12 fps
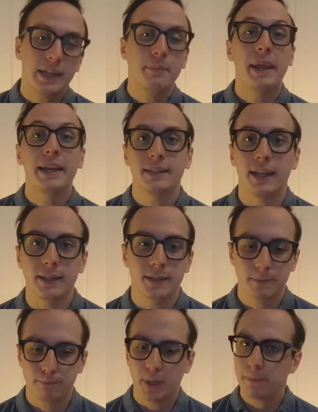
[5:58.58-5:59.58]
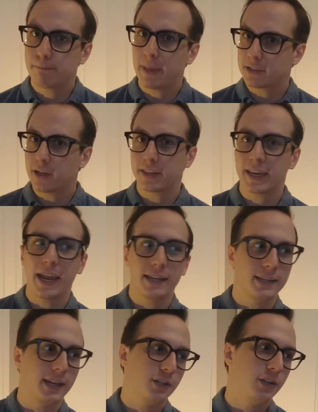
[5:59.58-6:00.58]
it makes sense. But that's not the
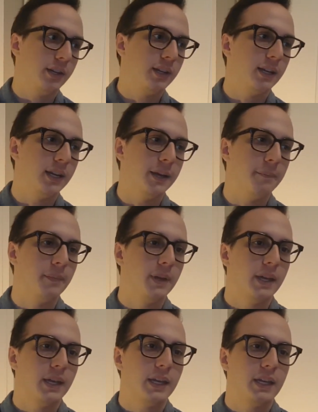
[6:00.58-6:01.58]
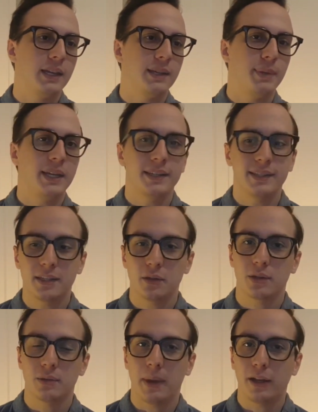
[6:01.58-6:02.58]
case, actually. Because this is